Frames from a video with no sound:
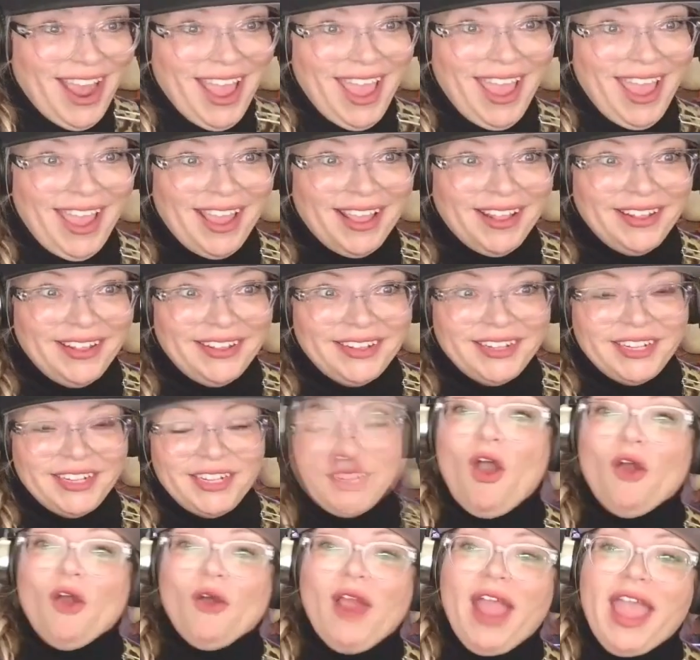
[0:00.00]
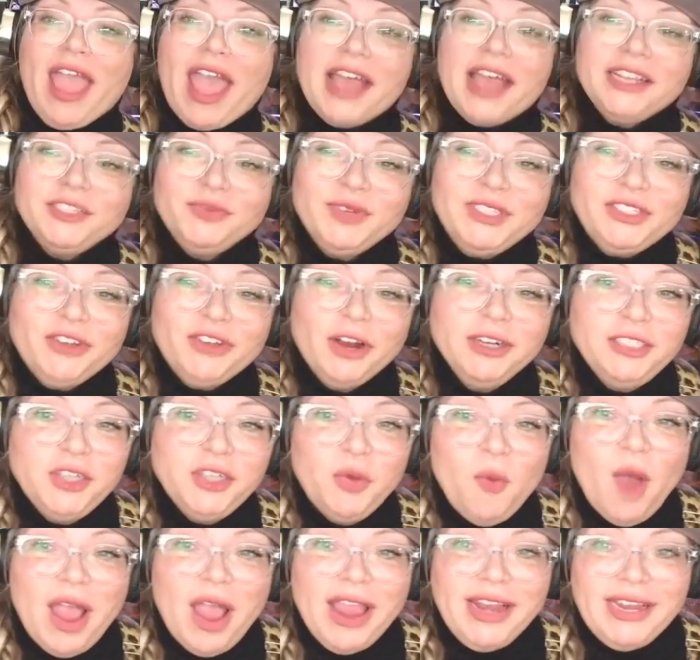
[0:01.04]
Right. All right. As we start
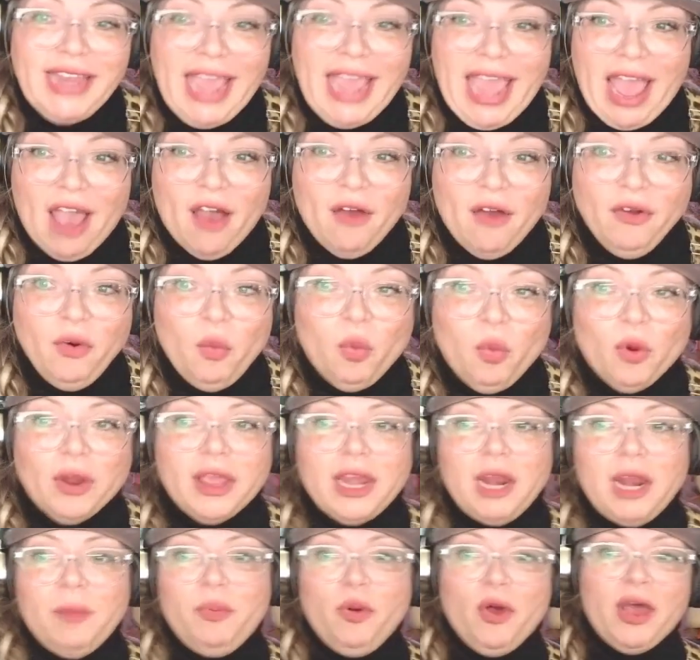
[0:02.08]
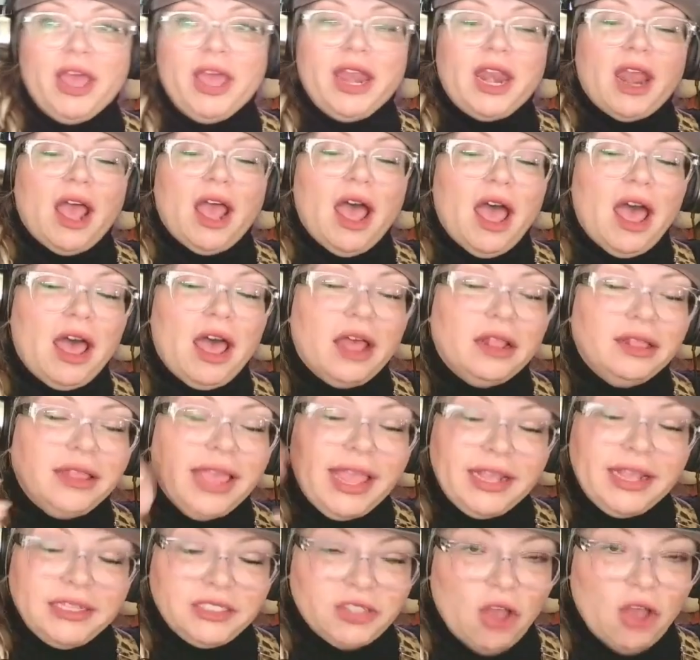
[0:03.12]
to wind down, we're going to put
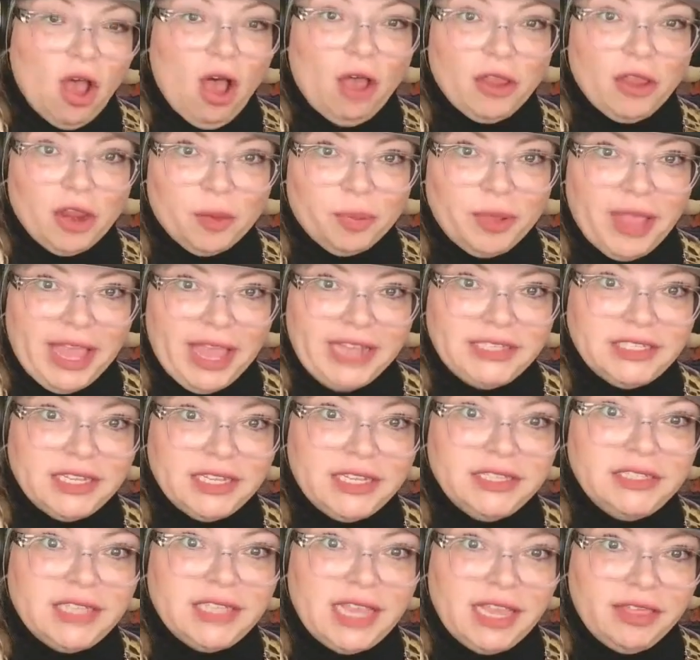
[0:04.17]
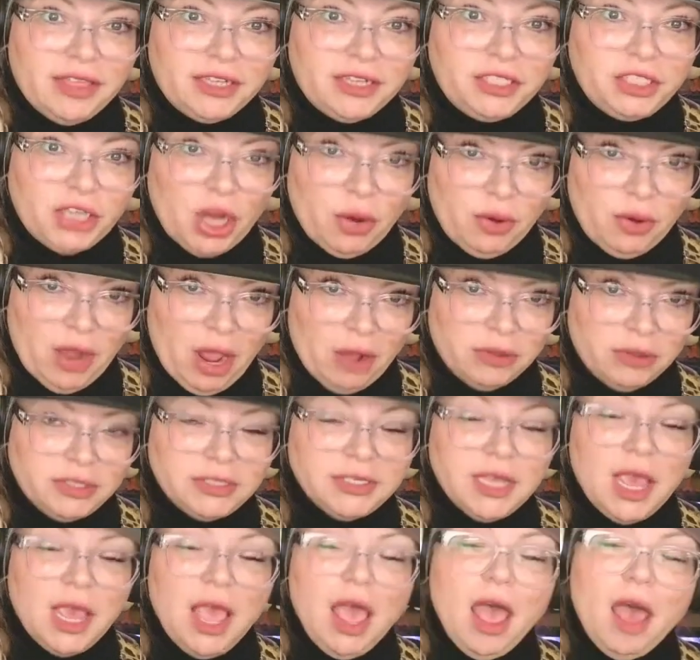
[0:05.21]
links to all your places in the show
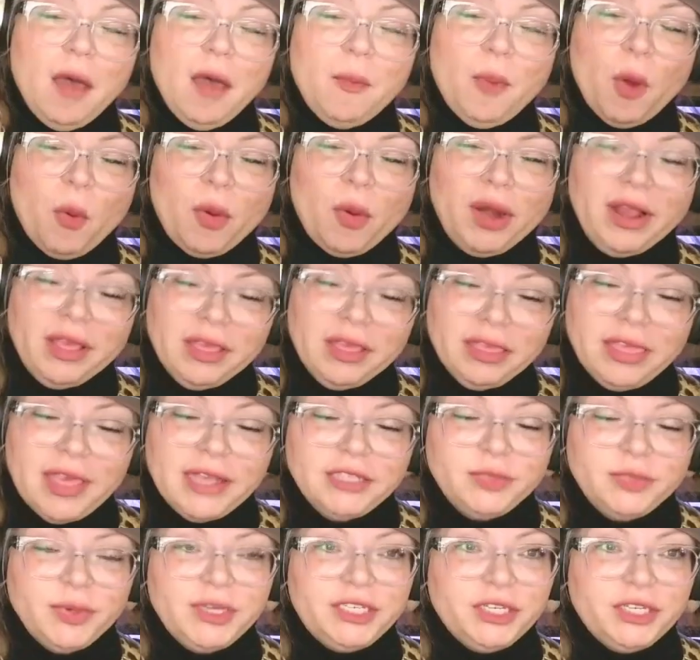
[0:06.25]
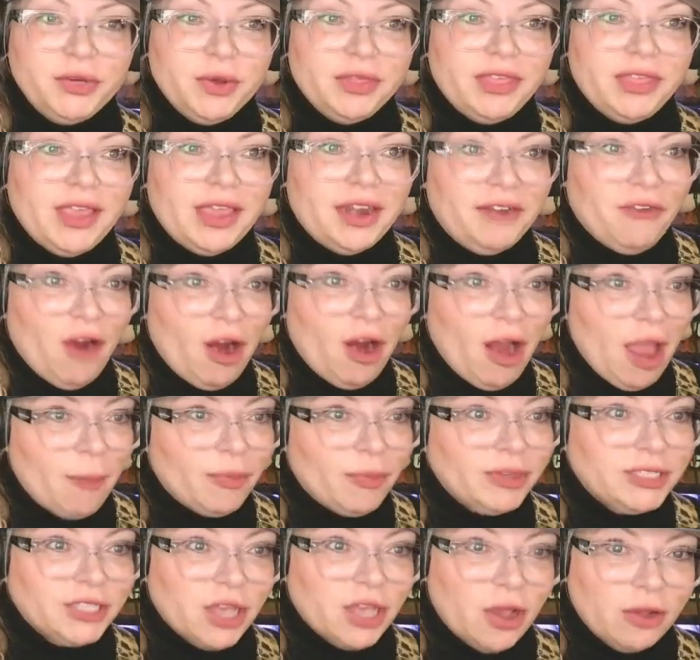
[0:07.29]
notes. Awesome. But one of the things we do at the end of our
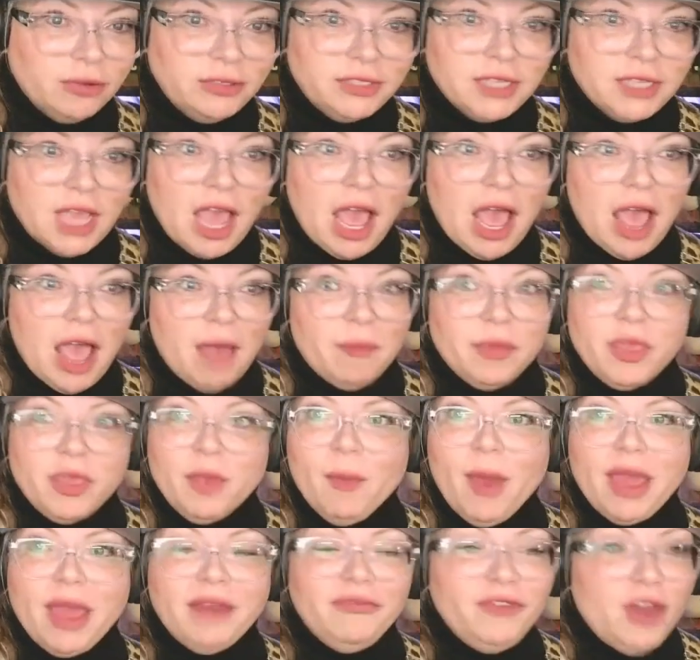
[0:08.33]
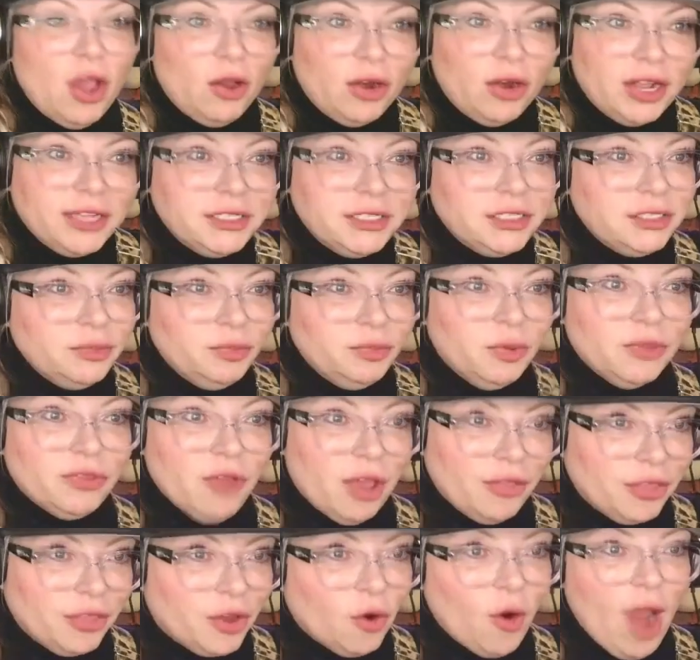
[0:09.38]
episodes, you might have noticed with
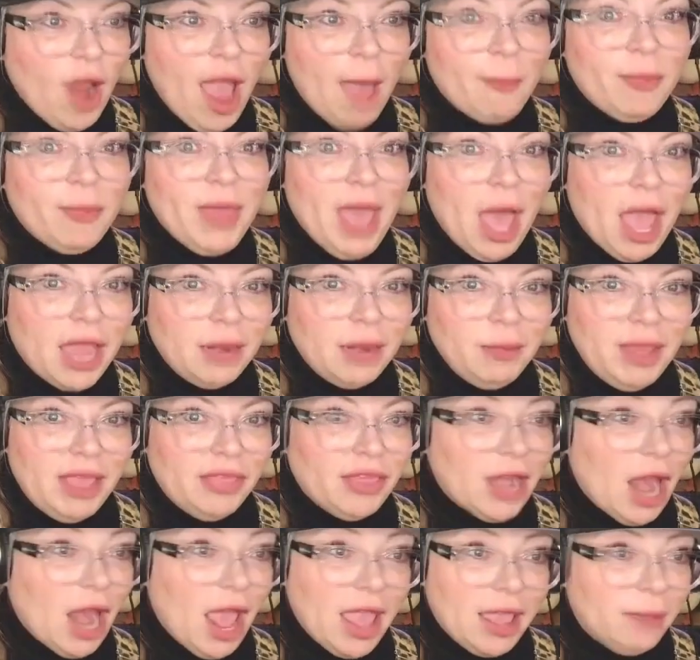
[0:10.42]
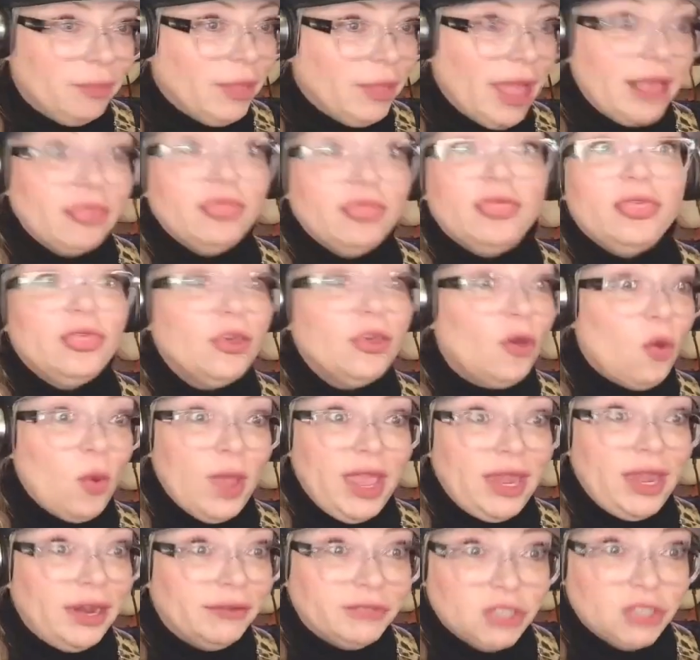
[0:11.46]
all the crap behind me that I am like the
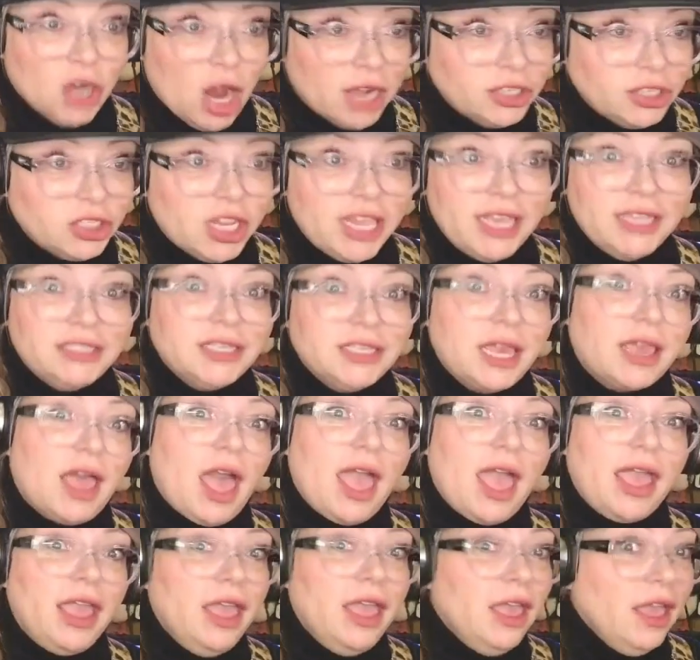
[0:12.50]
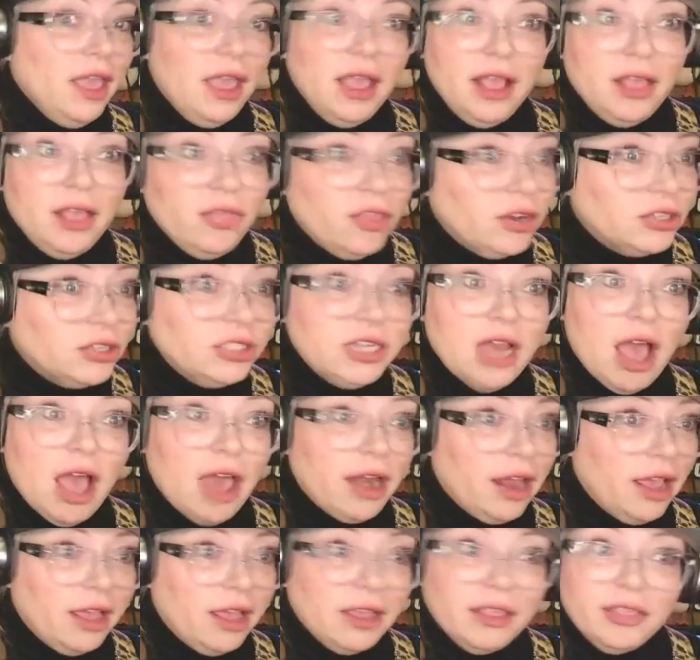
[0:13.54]
queen of tchotchkes. Like there's
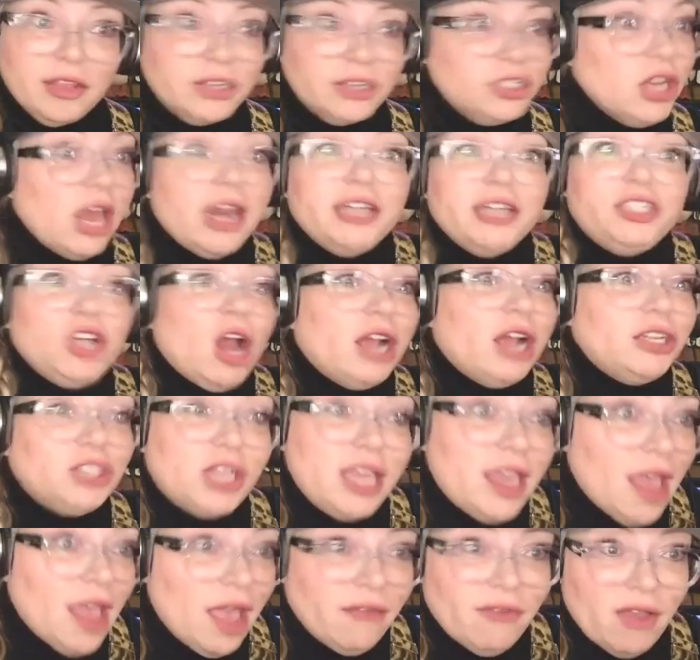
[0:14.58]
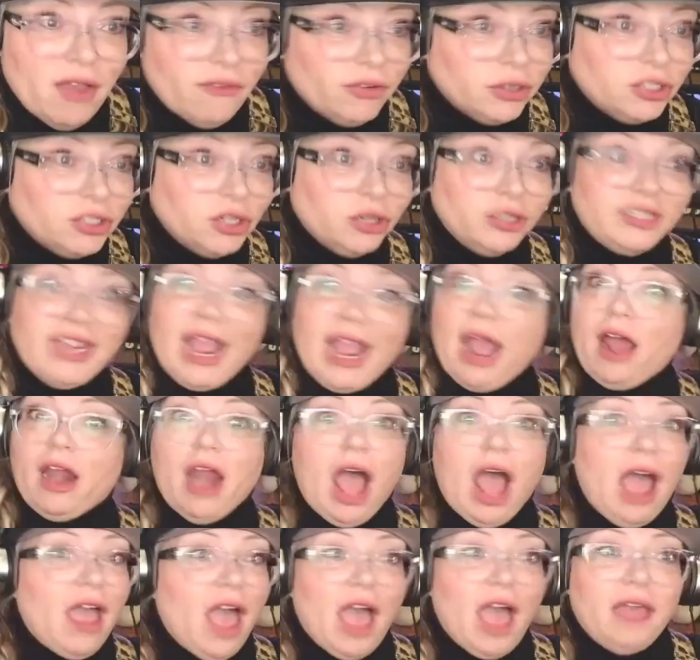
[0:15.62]
not a tchotchke I've ever turned
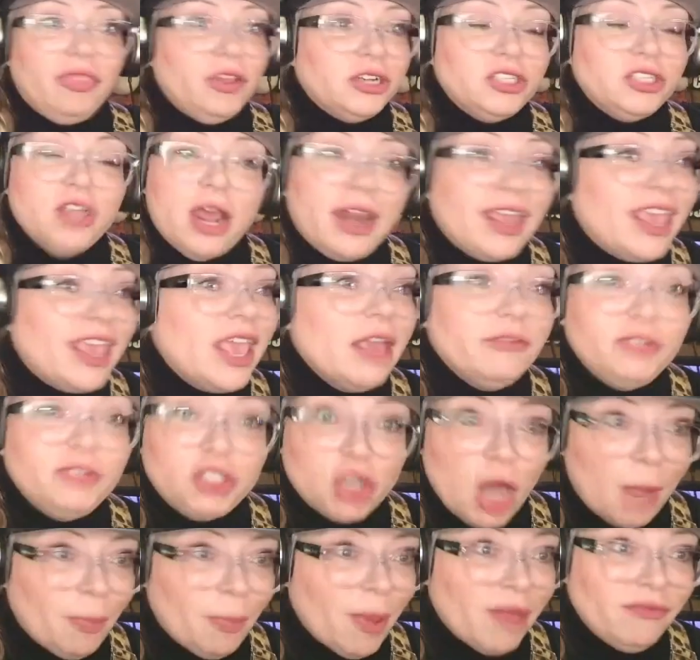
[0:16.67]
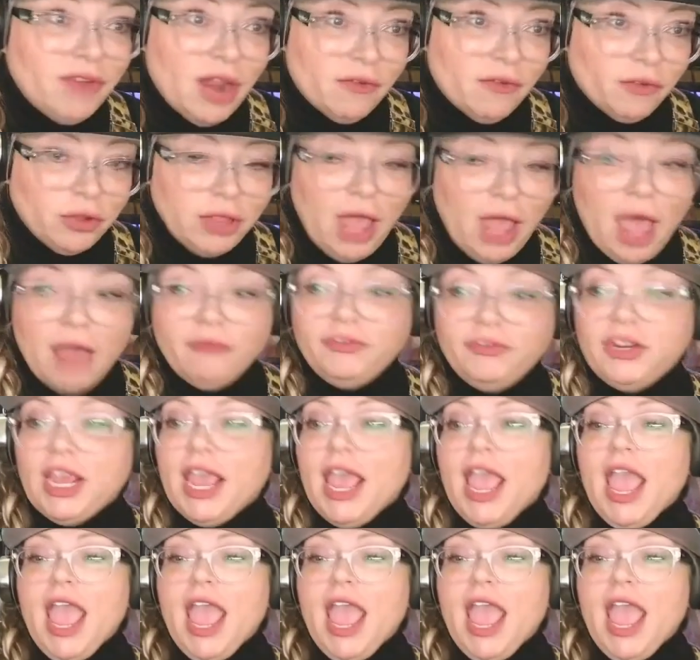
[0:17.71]
down. There's not a gift shop I've never loved.